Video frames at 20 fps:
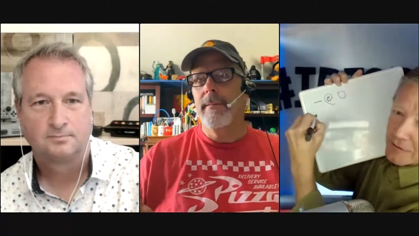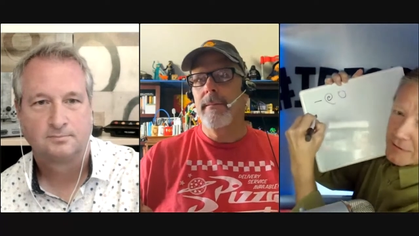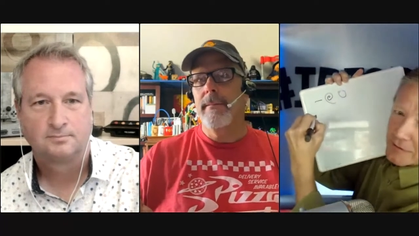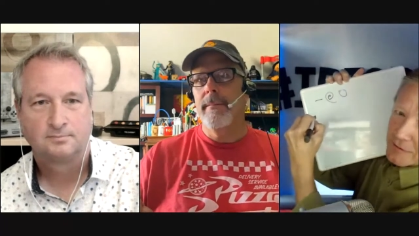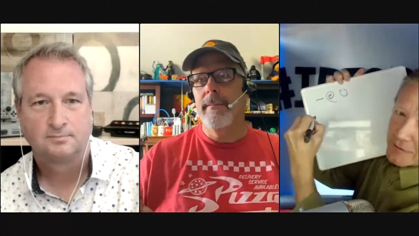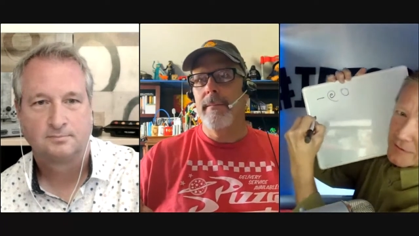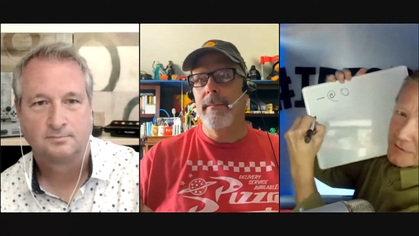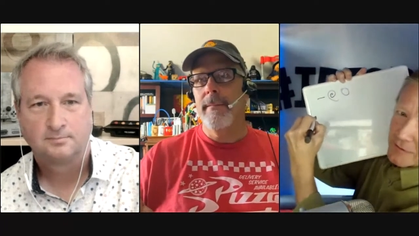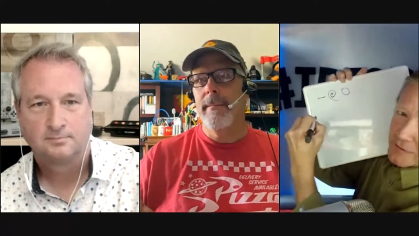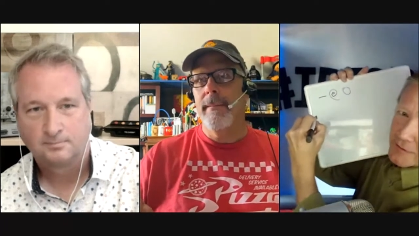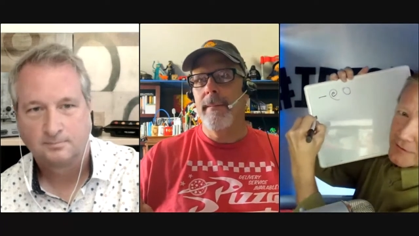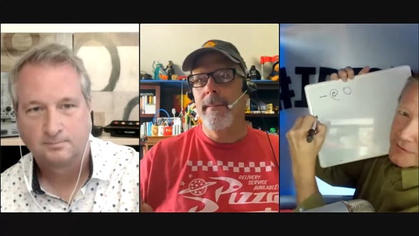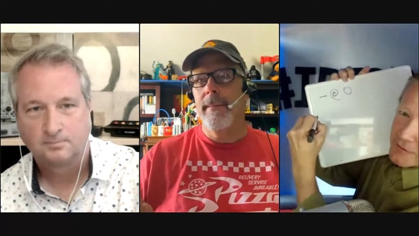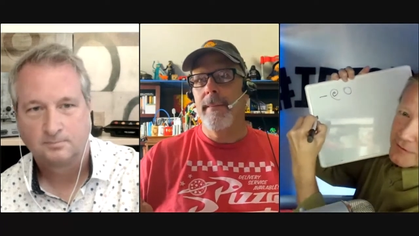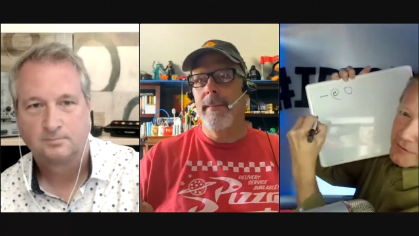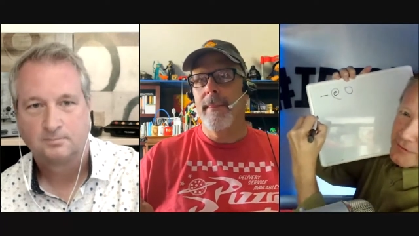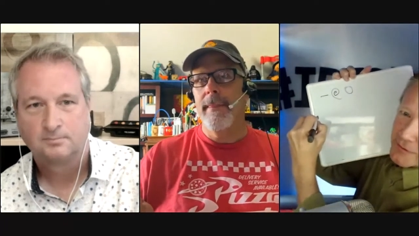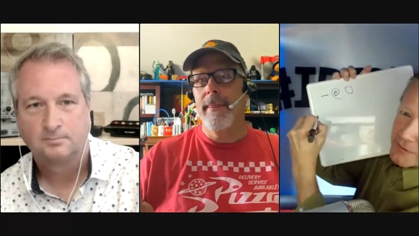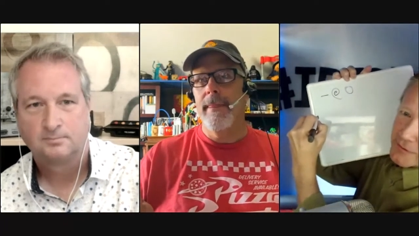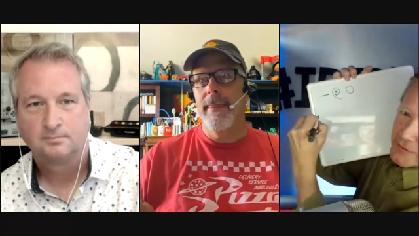
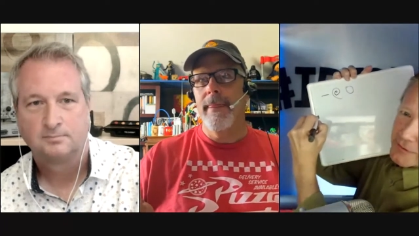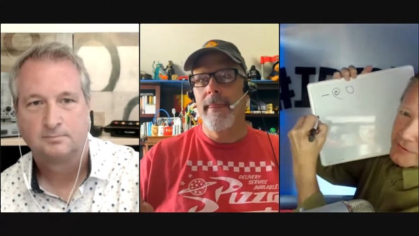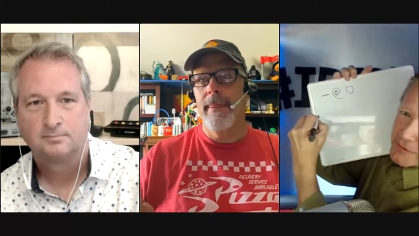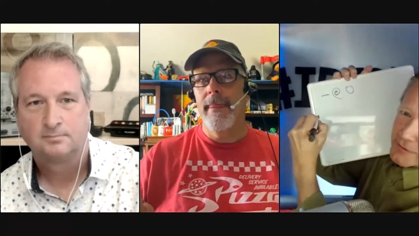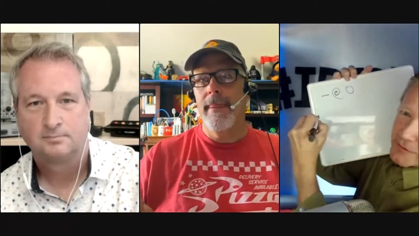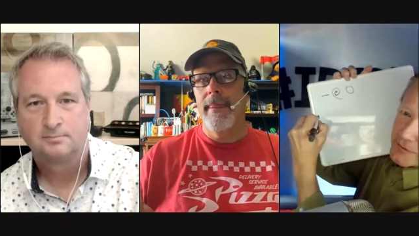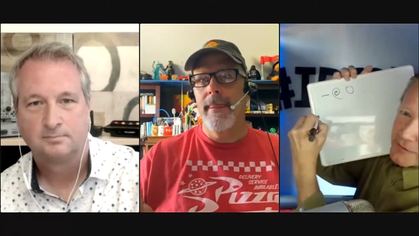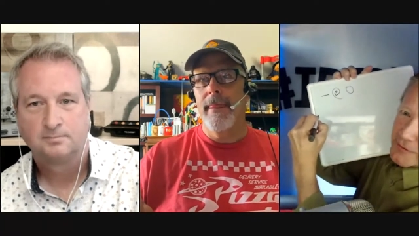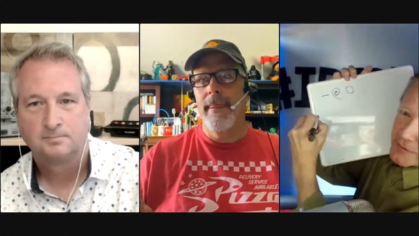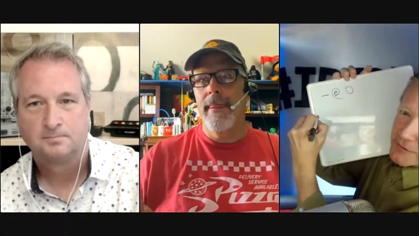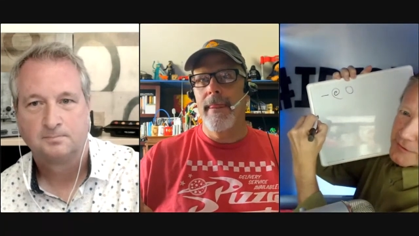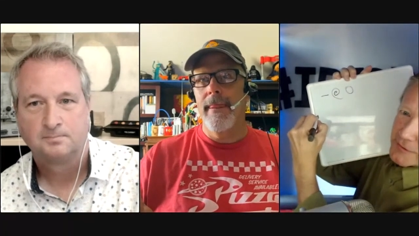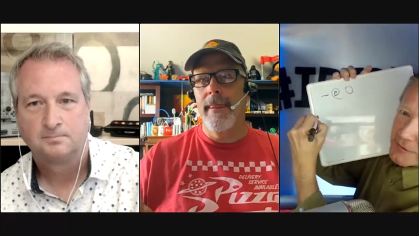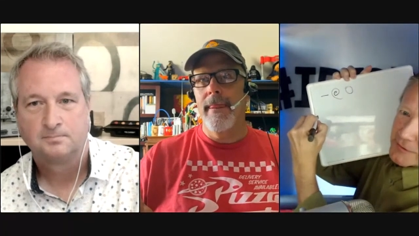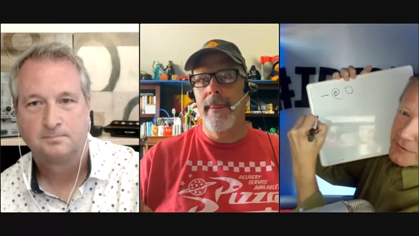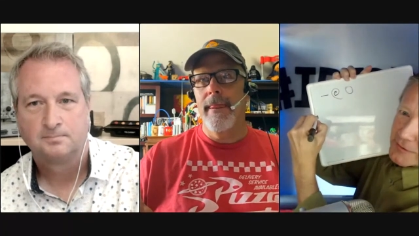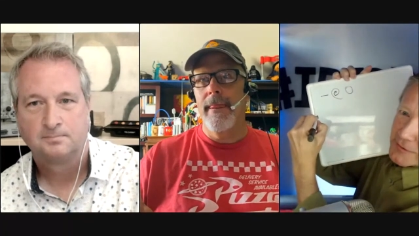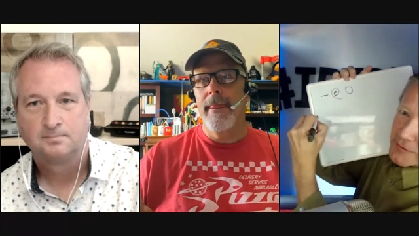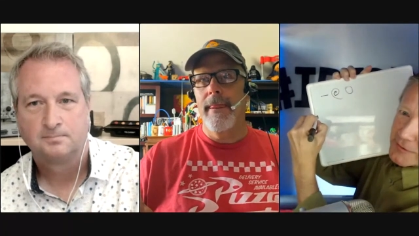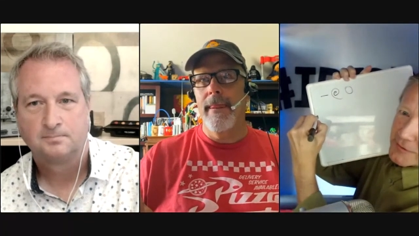
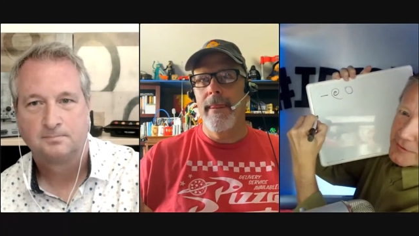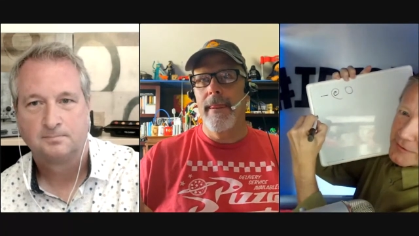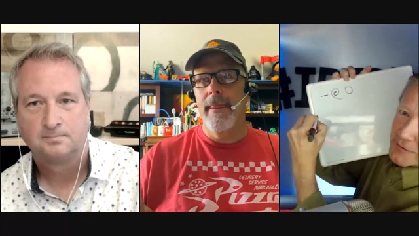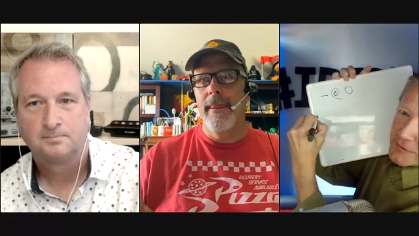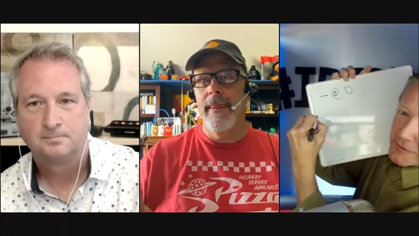No one is speaking in this clip.